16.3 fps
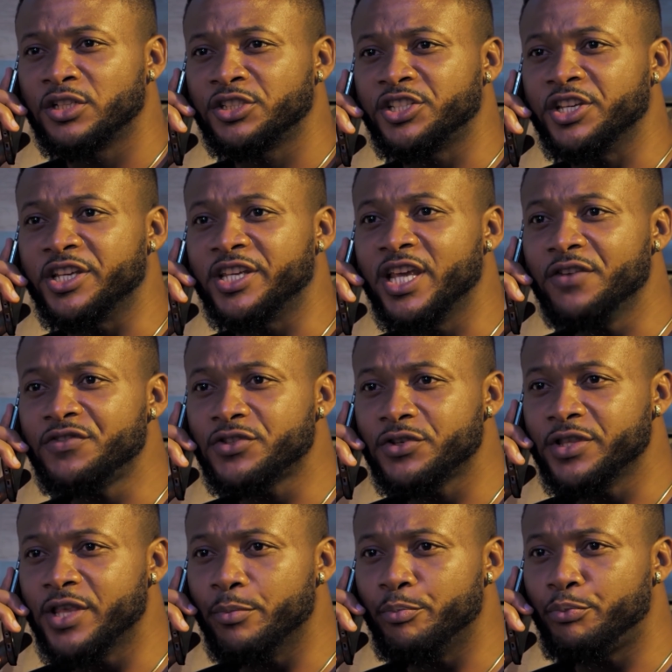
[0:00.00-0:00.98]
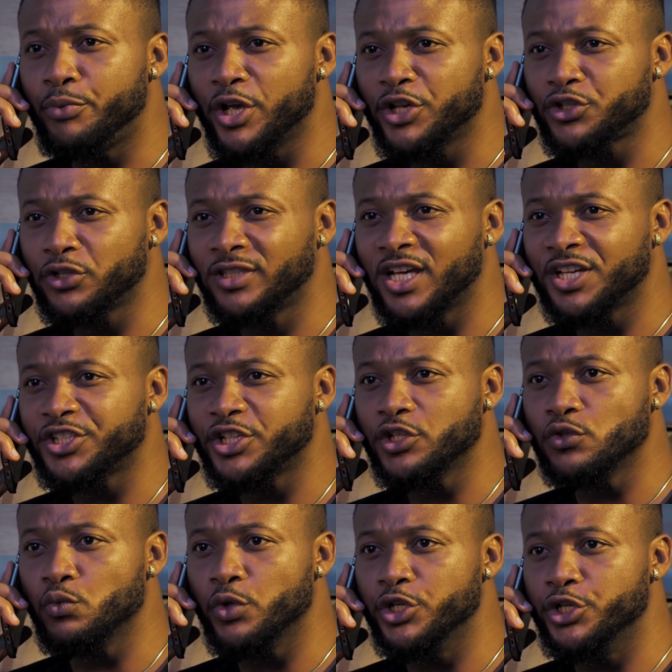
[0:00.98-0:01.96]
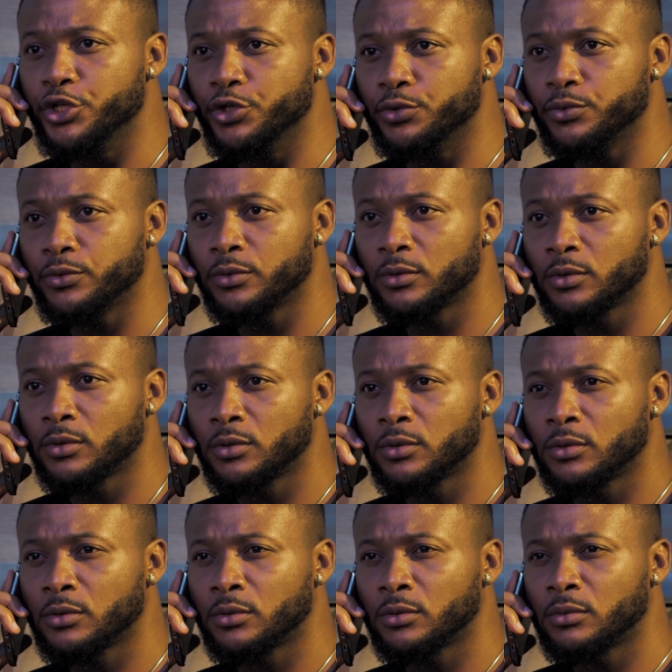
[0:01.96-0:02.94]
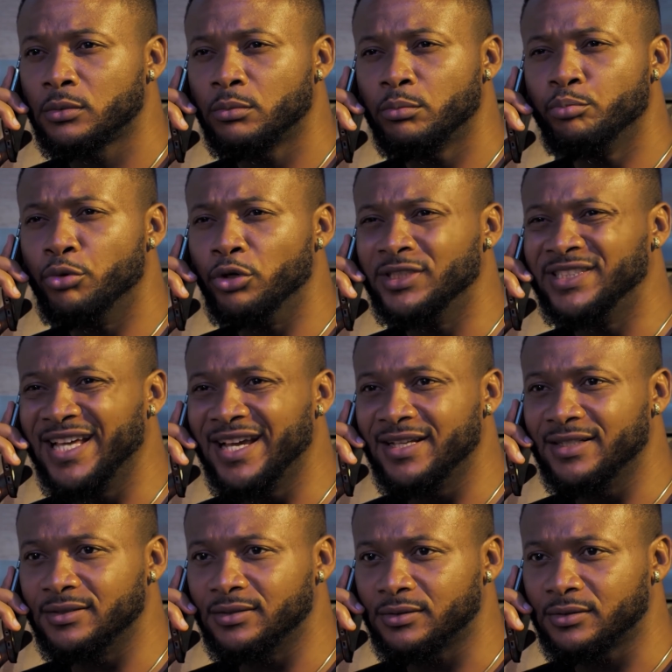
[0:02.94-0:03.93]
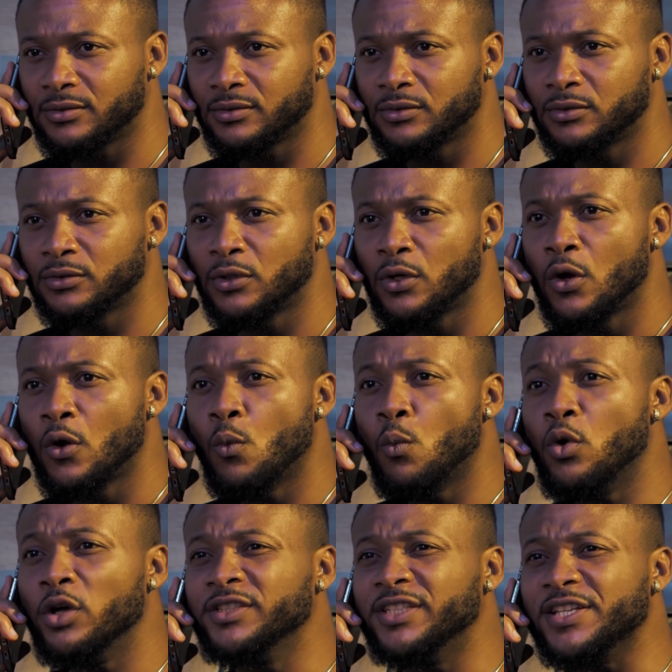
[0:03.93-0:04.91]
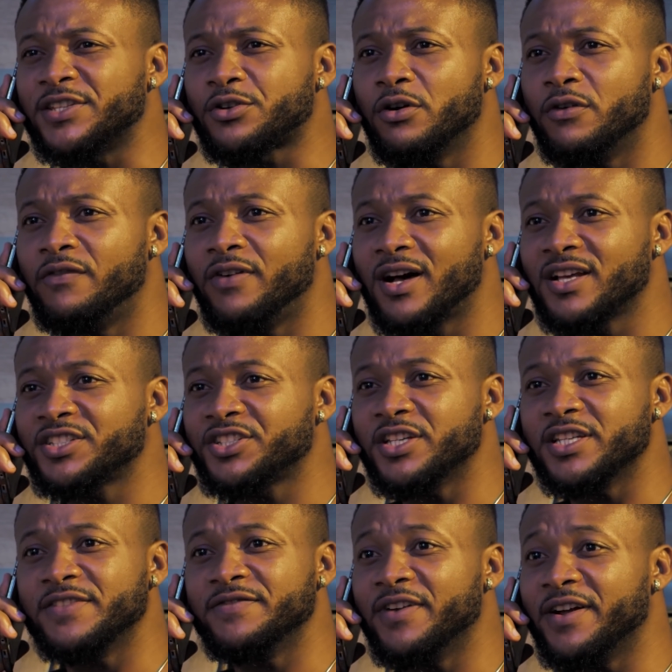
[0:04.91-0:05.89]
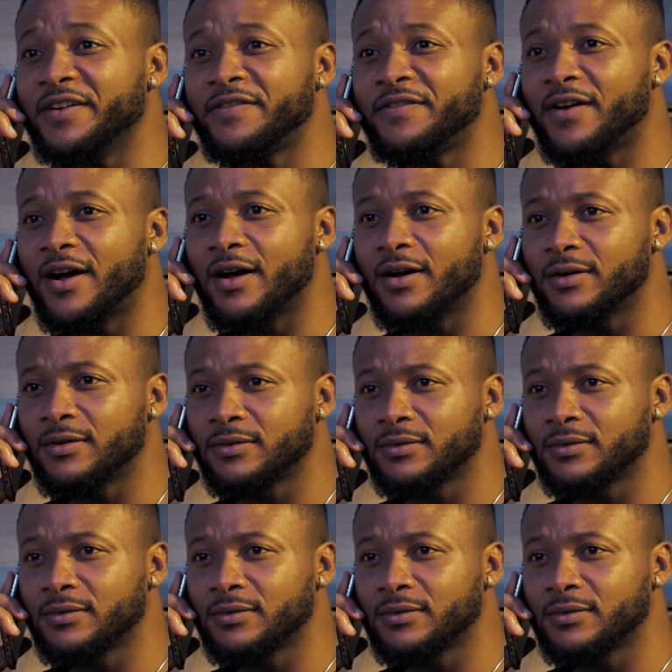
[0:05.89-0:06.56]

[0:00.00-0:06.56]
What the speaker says: She gives you the impression that she's with you. But then, one discovers she's very far.